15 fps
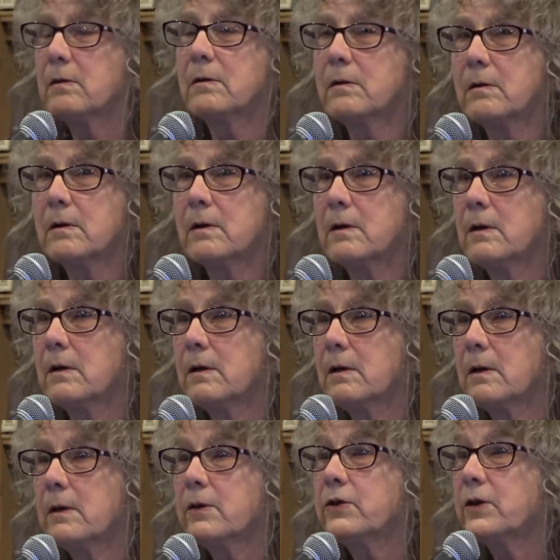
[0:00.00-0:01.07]

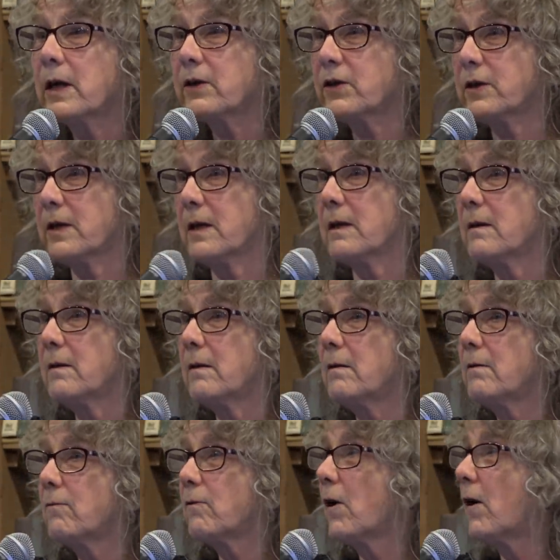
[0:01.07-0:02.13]
60. 60.
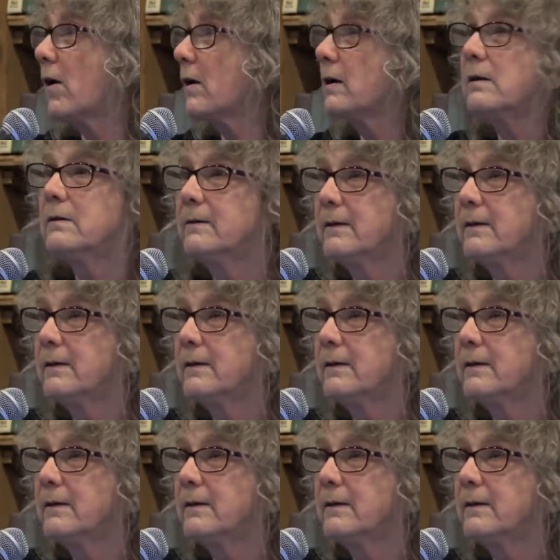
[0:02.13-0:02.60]
Wrong.